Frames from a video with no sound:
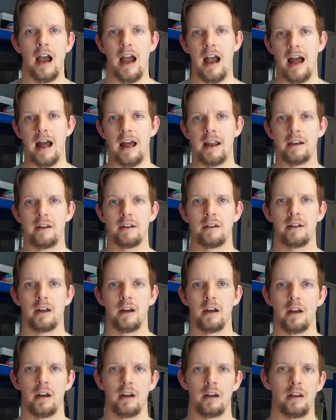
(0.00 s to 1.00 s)
And
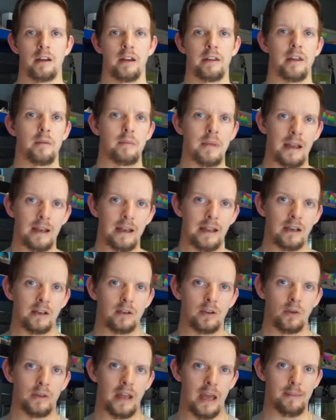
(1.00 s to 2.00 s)
there'll be a
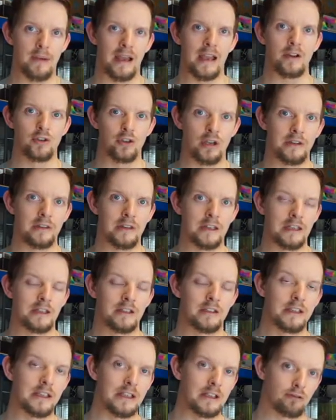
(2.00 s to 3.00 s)
link to their page in
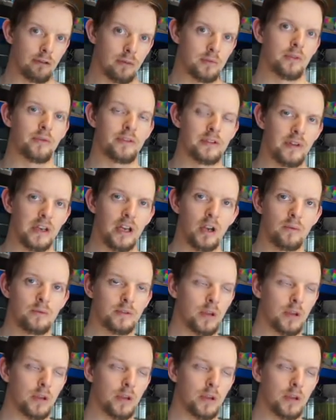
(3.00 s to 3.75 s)
the description of this video.